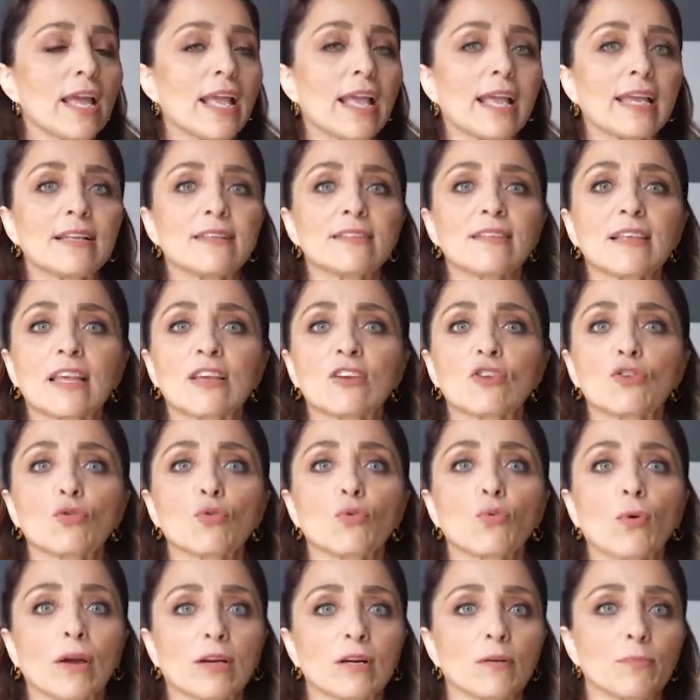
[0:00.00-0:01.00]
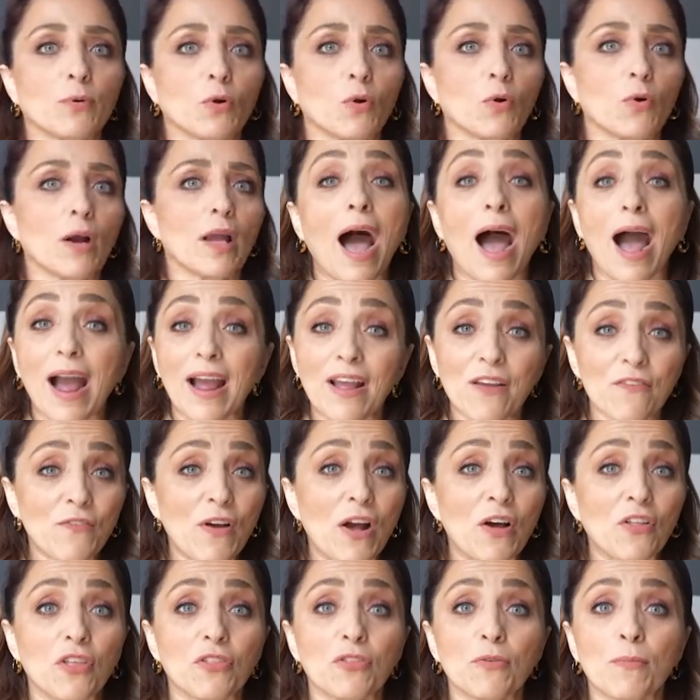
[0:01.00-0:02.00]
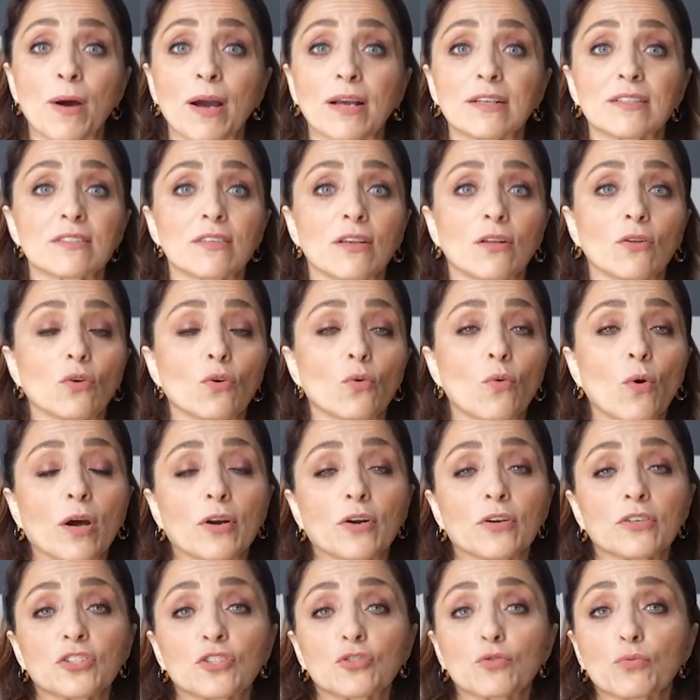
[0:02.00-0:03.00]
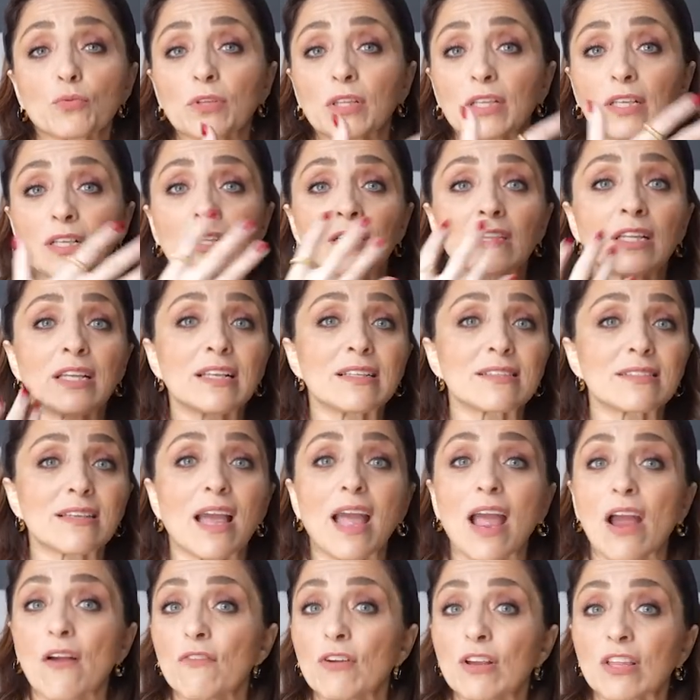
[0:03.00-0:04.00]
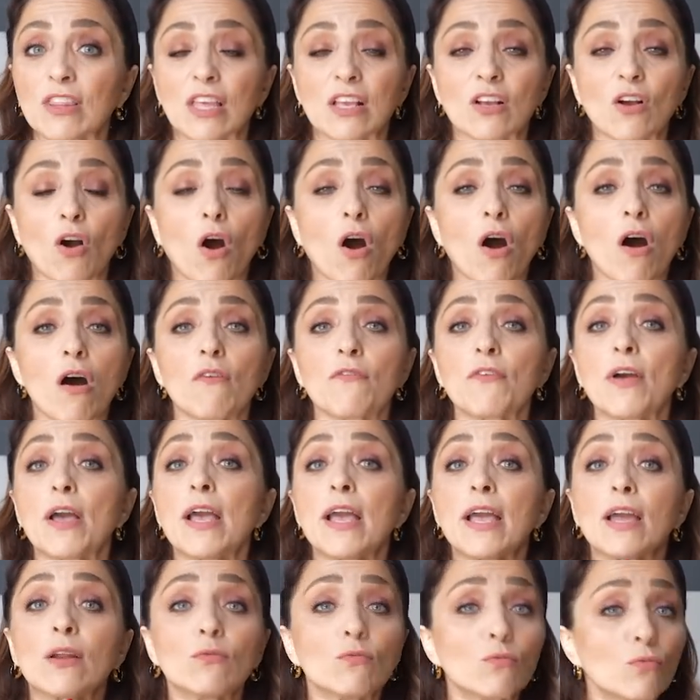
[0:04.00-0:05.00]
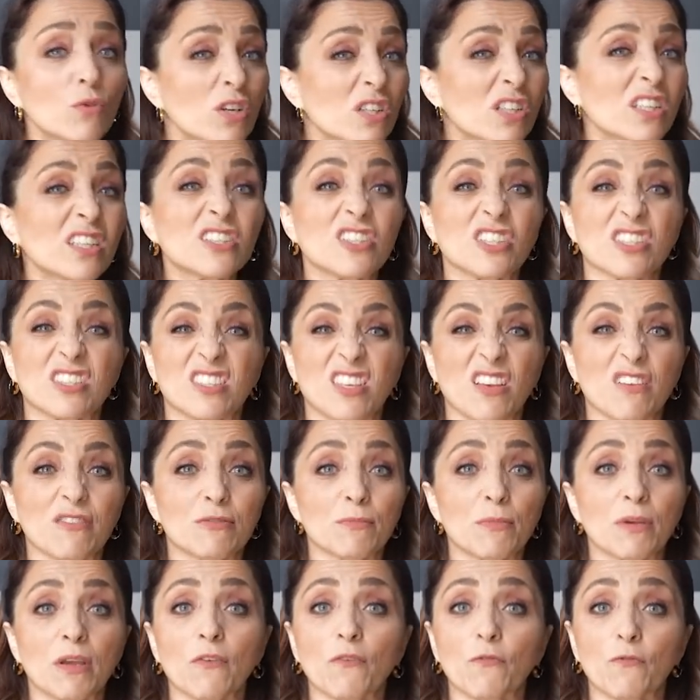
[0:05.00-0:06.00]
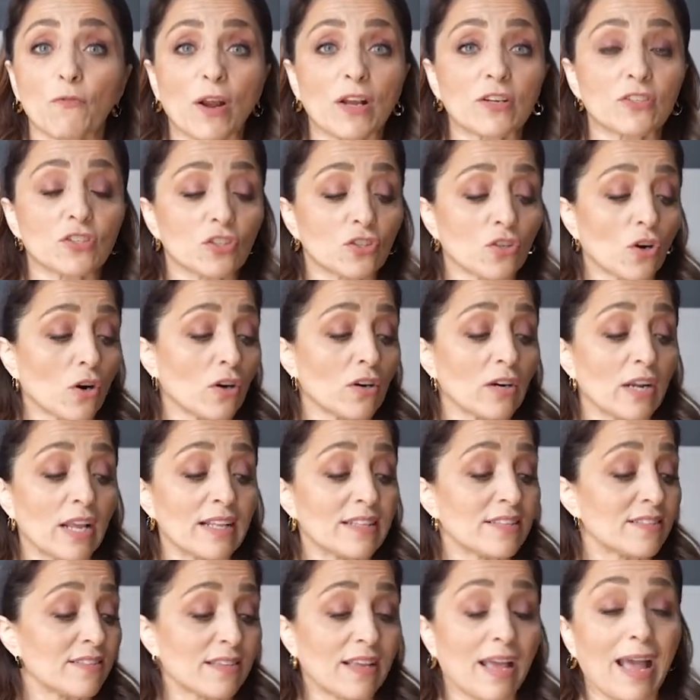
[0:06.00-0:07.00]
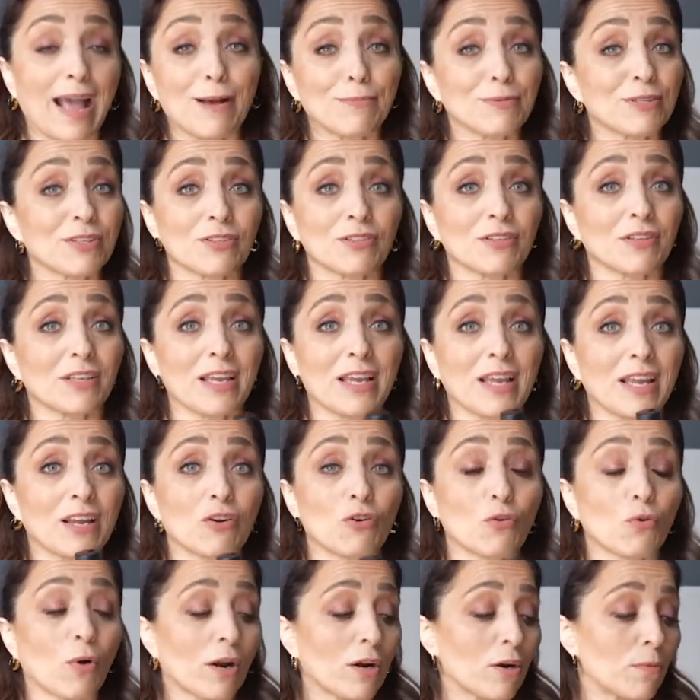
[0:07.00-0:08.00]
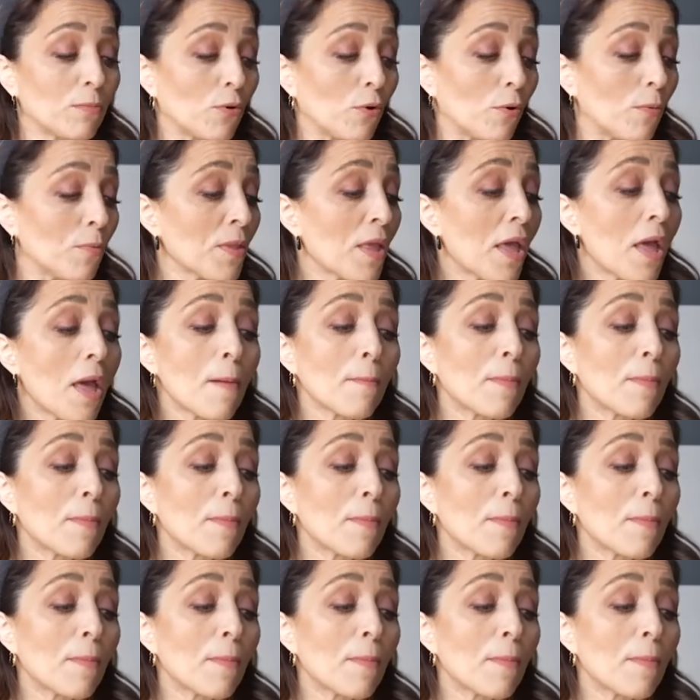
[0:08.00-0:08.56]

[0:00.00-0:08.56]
It is incredible. I found that the micellar water just really cleans everything off and really just gives me a fresh start. It's absolutely incredible.